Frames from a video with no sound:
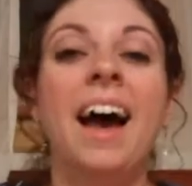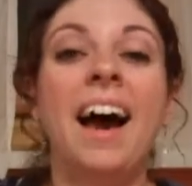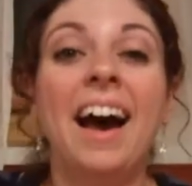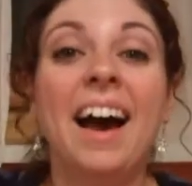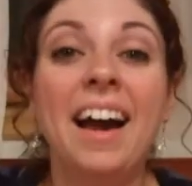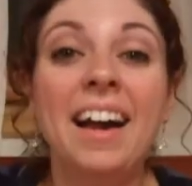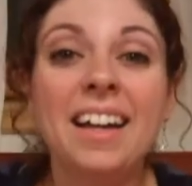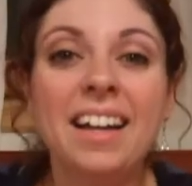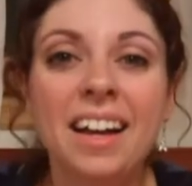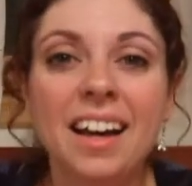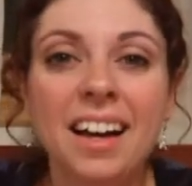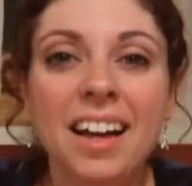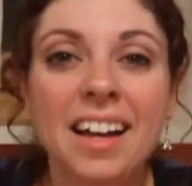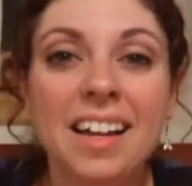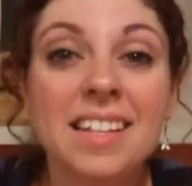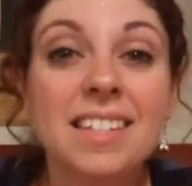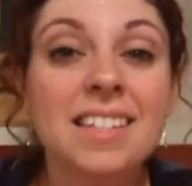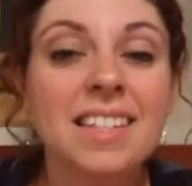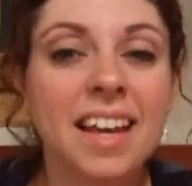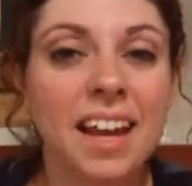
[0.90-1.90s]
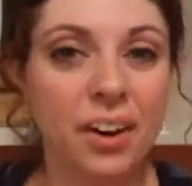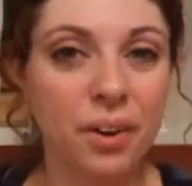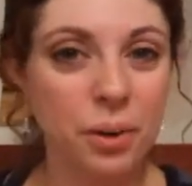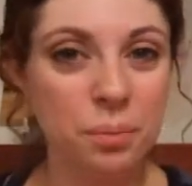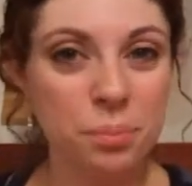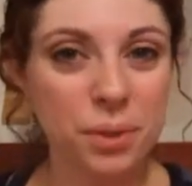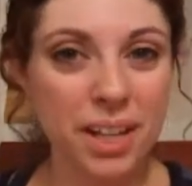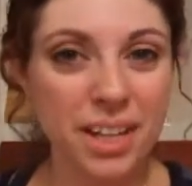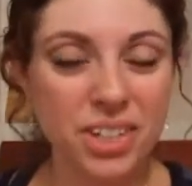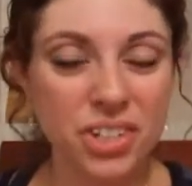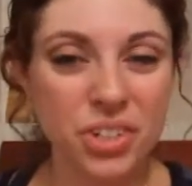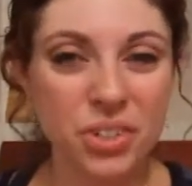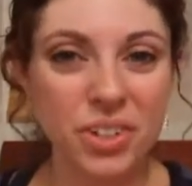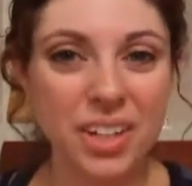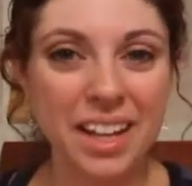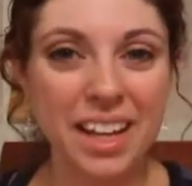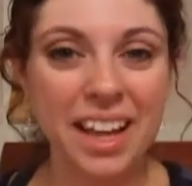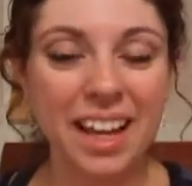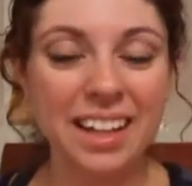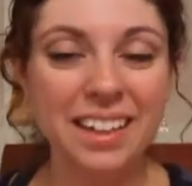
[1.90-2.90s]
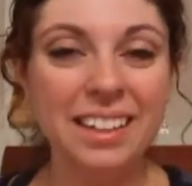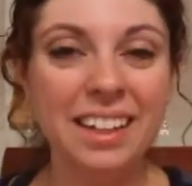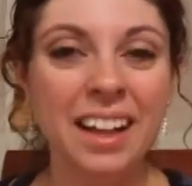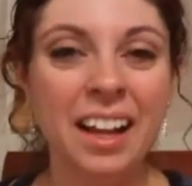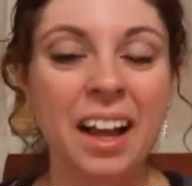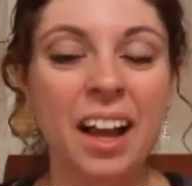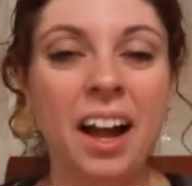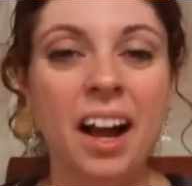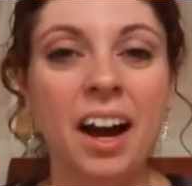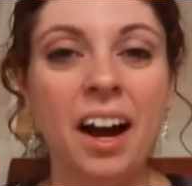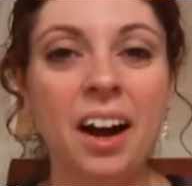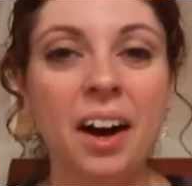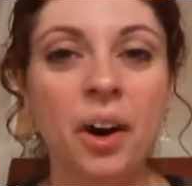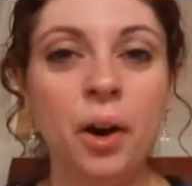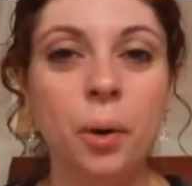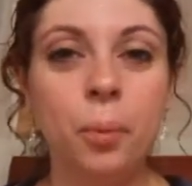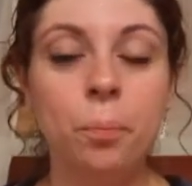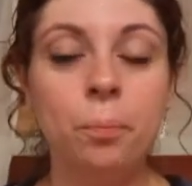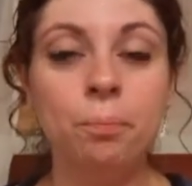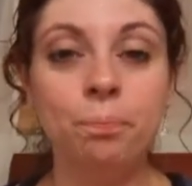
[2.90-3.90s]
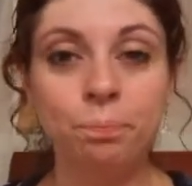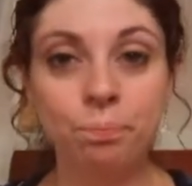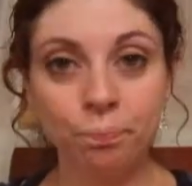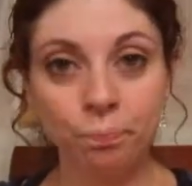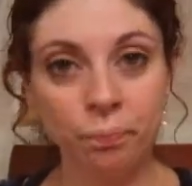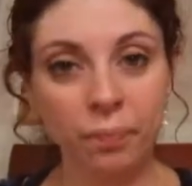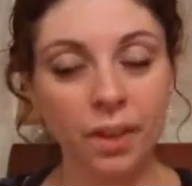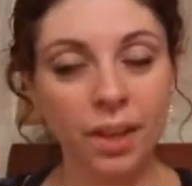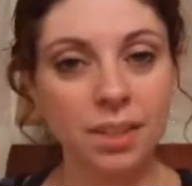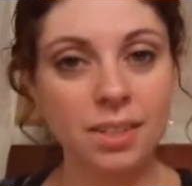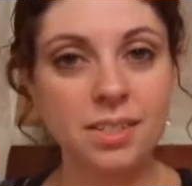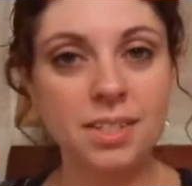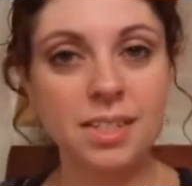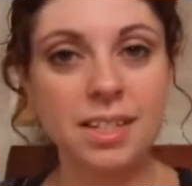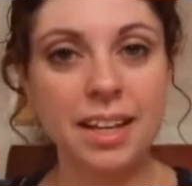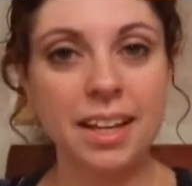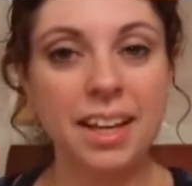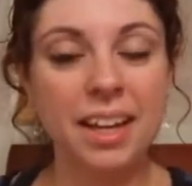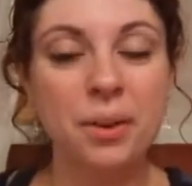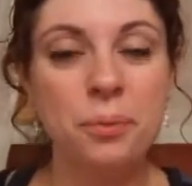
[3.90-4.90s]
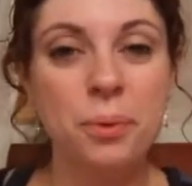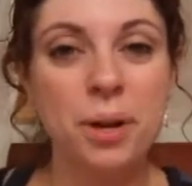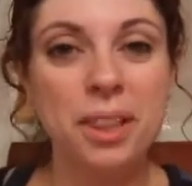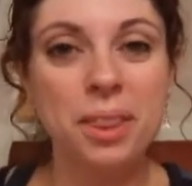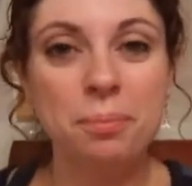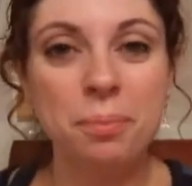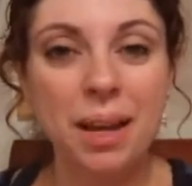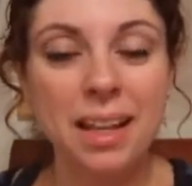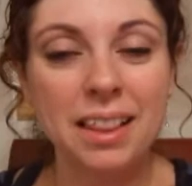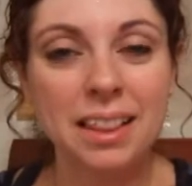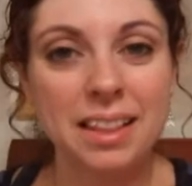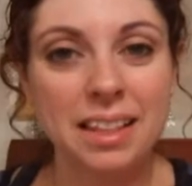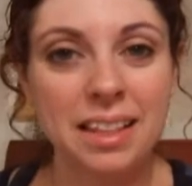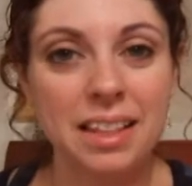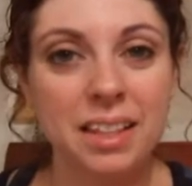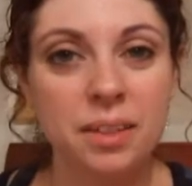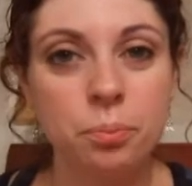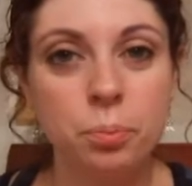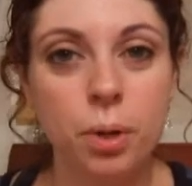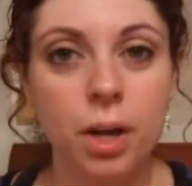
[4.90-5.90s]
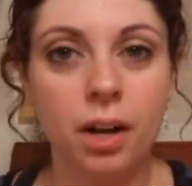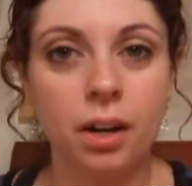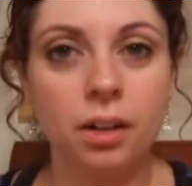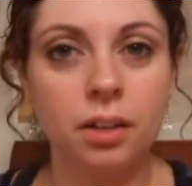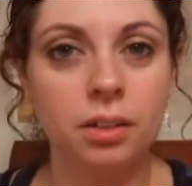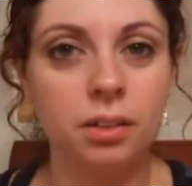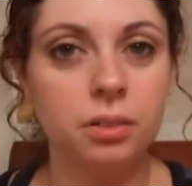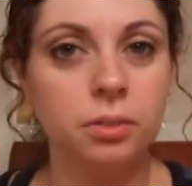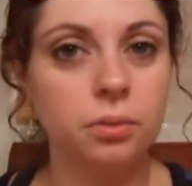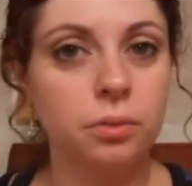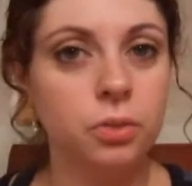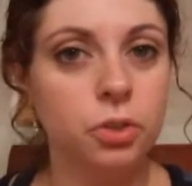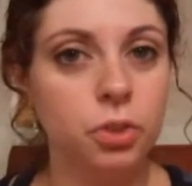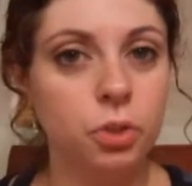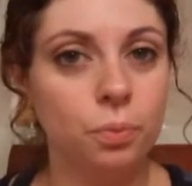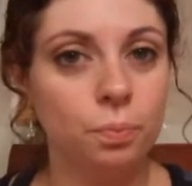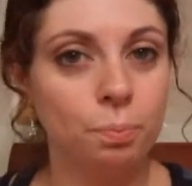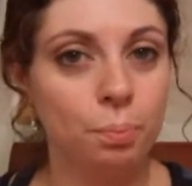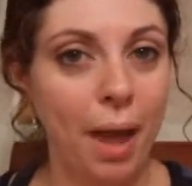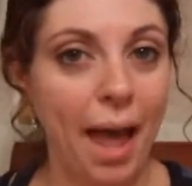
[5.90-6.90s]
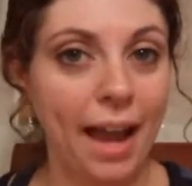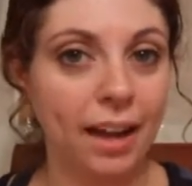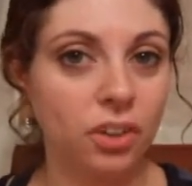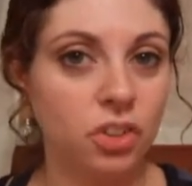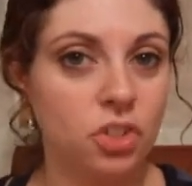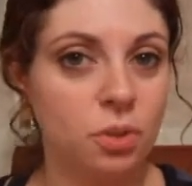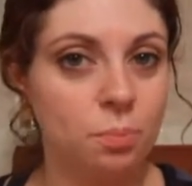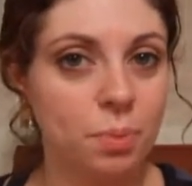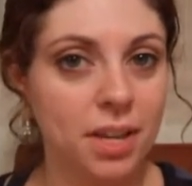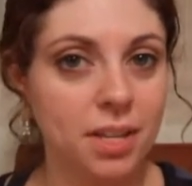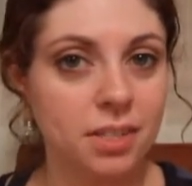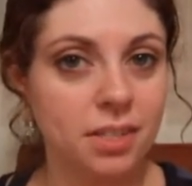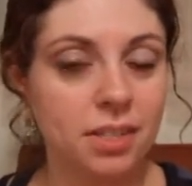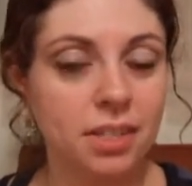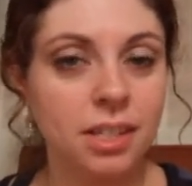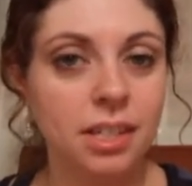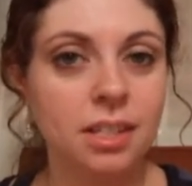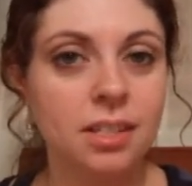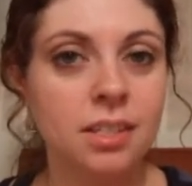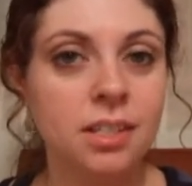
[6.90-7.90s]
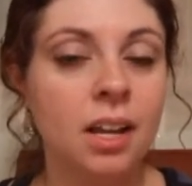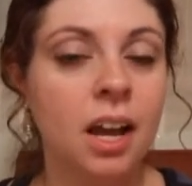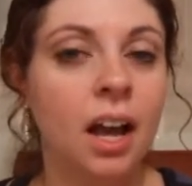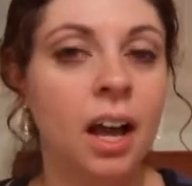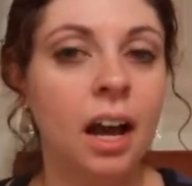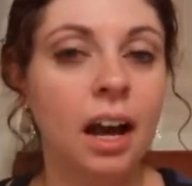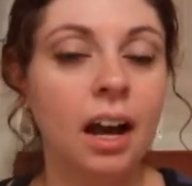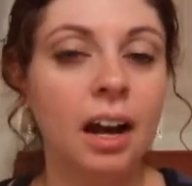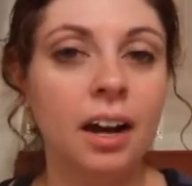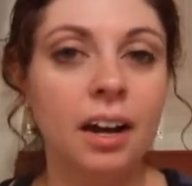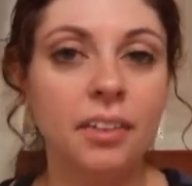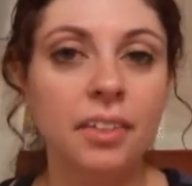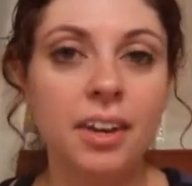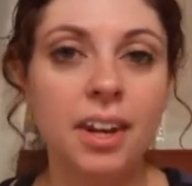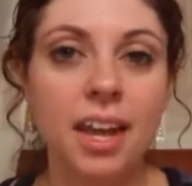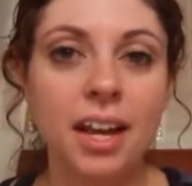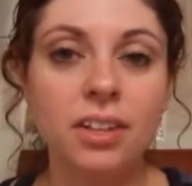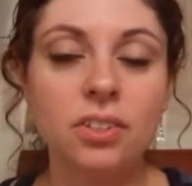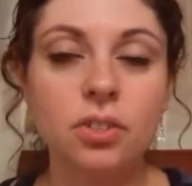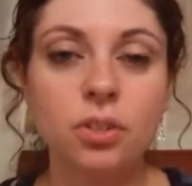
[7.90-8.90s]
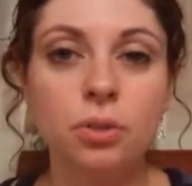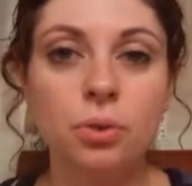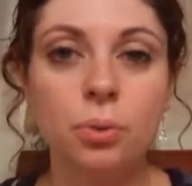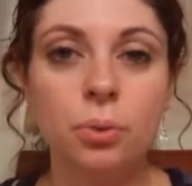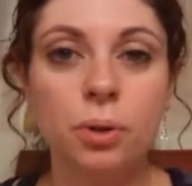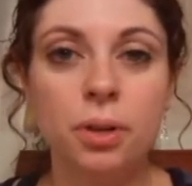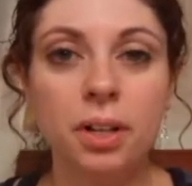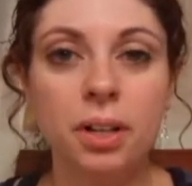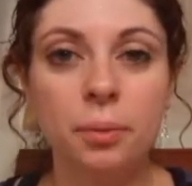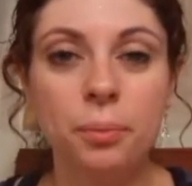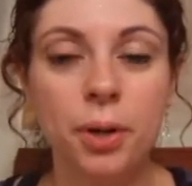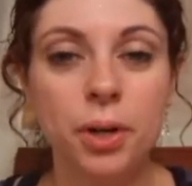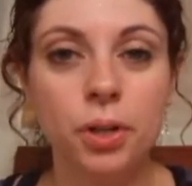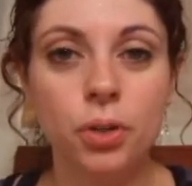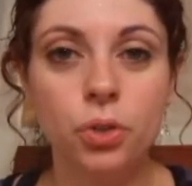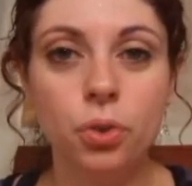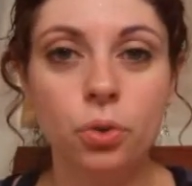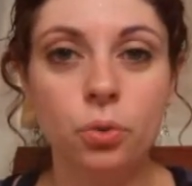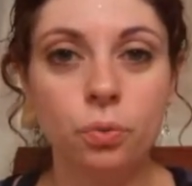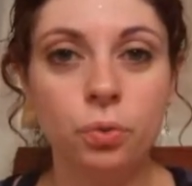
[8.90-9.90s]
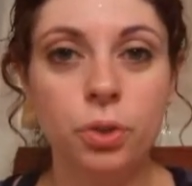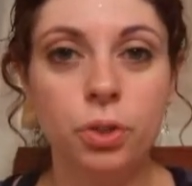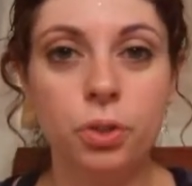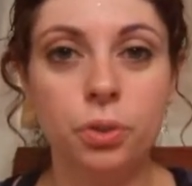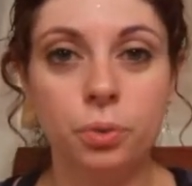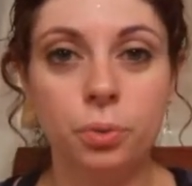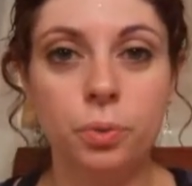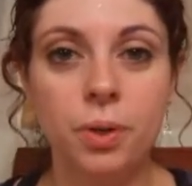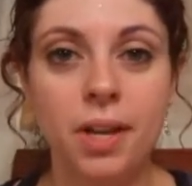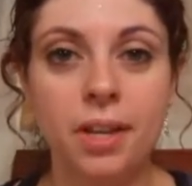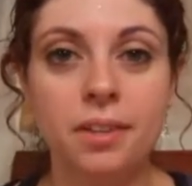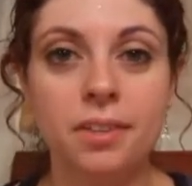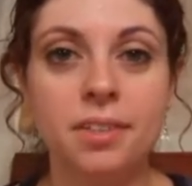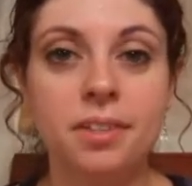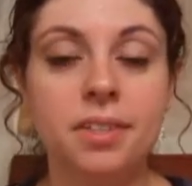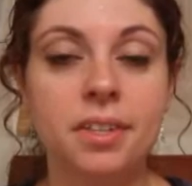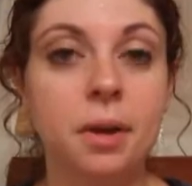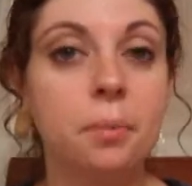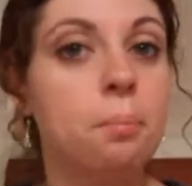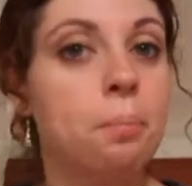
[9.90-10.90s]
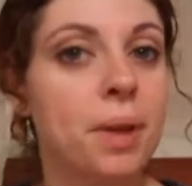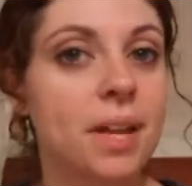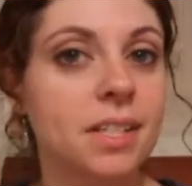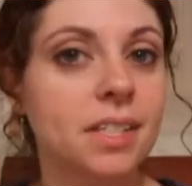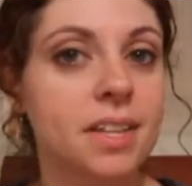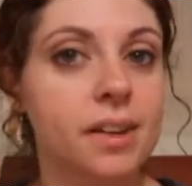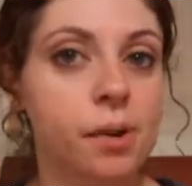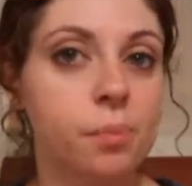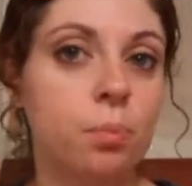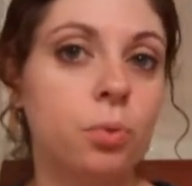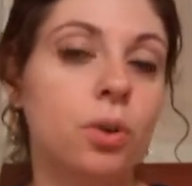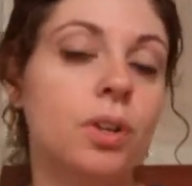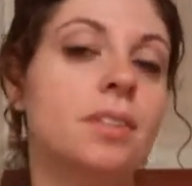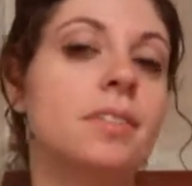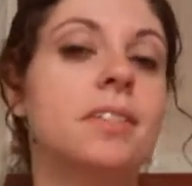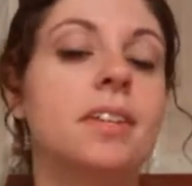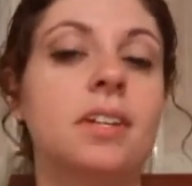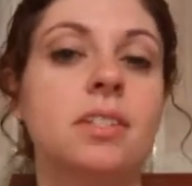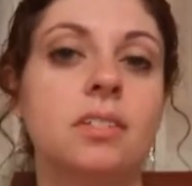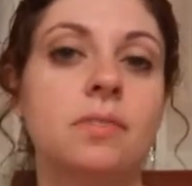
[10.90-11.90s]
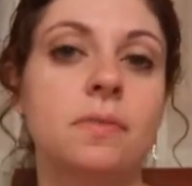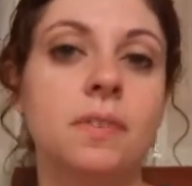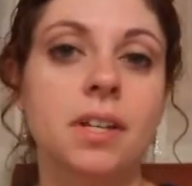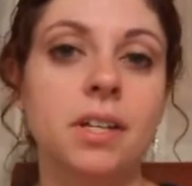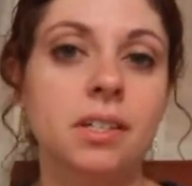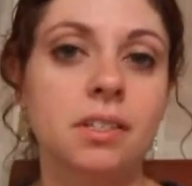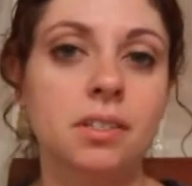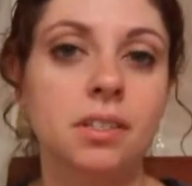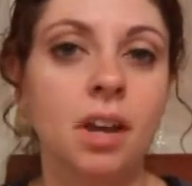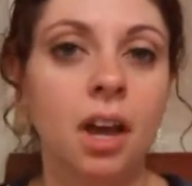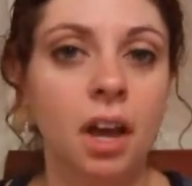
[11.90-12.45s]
Hi guys, Karen Blacher again. Um, sticking with my theme of back to basics, uh, the next tutorial I'm going to do for you is a basic princess face.